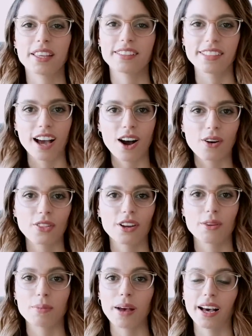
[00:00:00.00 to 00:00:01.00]
and now
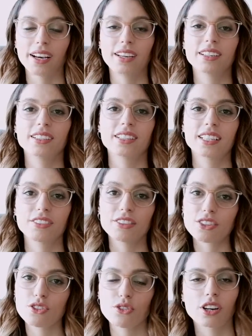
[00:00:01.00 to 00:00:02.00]
they're back
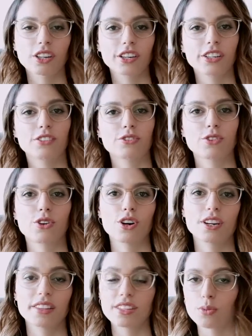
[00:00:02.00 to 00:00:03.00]
even stronger
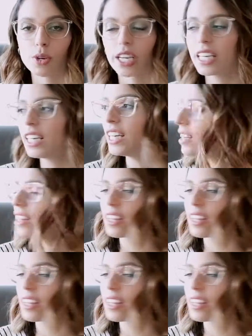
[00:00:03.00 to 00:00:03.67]
for the spring.